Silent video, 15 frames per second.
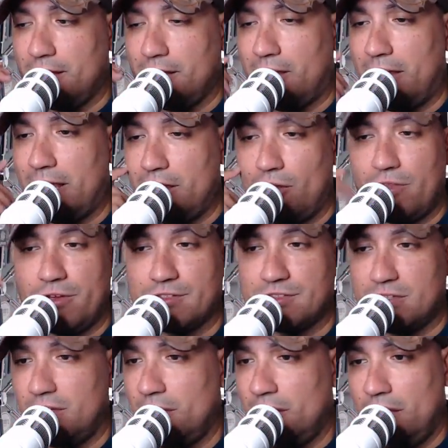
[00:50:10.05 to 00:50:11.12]
I know
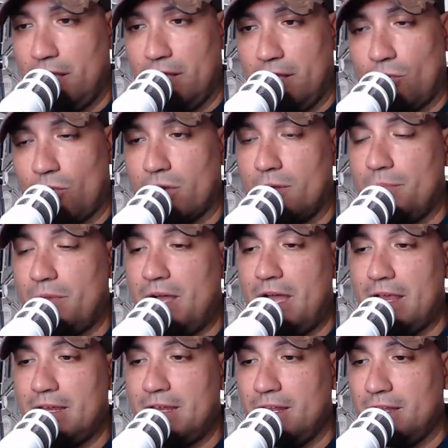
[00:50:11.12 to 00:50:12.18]
there's an aura
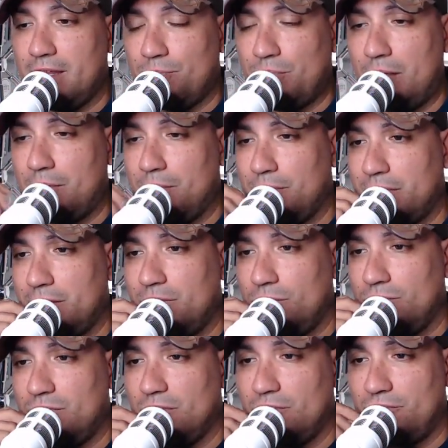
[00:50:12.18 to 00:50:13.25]
behind it, and probably
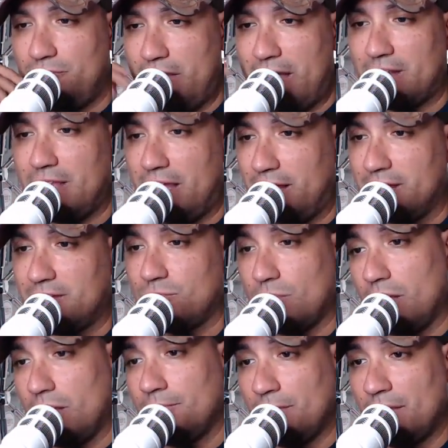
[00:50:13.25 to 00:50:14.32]
due to the fact that it's, a
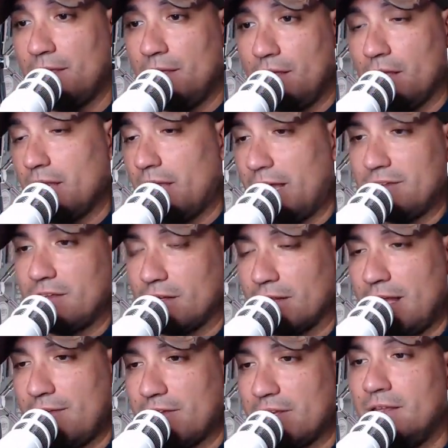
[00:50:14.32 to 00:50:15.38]

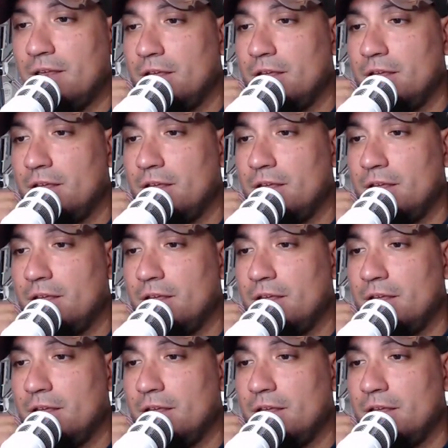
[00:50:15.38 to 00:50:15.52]
1911.